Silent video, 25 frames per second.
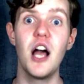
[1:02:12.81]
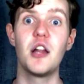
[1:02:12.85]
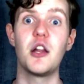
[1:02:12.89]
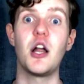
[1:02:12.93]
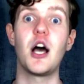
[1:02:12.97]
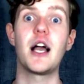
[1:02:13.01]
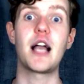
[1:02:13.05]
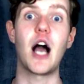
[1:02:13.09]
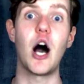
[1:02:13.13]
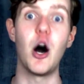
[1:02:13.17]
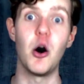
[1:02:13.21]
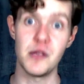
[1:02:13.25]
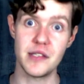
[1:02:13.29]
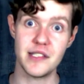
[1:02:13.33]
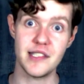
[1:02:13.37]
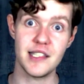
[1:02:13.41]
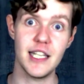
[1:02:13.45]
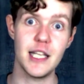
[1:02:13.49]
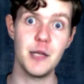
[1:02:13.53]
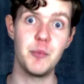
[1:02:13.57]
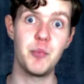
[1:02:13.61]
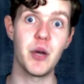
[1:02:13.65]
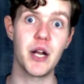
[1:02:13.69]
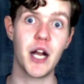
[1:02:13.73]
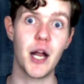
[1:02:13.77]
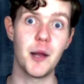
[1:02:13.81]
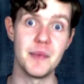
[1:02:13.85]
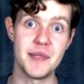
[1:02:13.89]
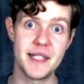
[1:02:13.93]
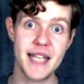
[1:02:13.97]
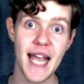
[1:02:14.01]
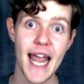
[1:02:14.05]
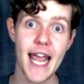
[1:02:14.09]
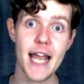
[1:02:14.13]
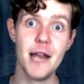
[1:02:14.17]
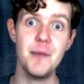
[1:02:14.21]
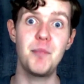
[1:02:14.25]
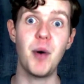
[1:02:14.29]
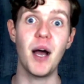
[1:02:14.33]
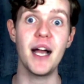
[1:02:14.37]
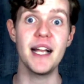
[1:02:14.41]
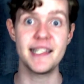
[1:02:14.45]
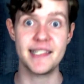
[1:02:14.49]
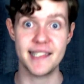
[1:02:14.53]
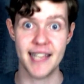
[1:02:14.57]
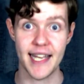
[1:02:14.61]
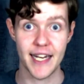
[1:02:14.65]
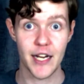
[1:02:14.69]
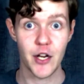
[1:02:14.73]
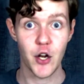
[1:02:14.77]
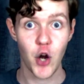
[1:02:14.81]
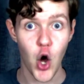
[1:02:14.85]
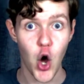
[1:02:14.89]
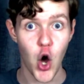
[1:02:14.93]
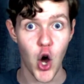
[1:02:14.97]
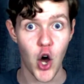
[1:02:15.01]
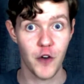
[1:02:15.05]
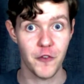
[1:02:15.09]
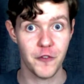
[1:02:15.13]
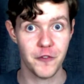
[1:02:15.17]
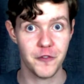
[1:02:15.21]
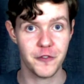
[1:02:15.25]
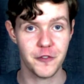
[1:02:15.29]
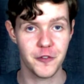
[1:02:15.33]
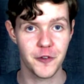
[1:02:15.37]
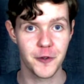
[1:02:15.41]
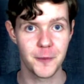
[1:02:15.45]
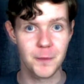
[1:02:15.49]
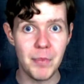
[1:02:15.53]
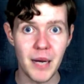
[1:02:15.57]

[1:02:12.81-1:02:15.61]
like I'll Sleep When I'm Dead by Set It Off.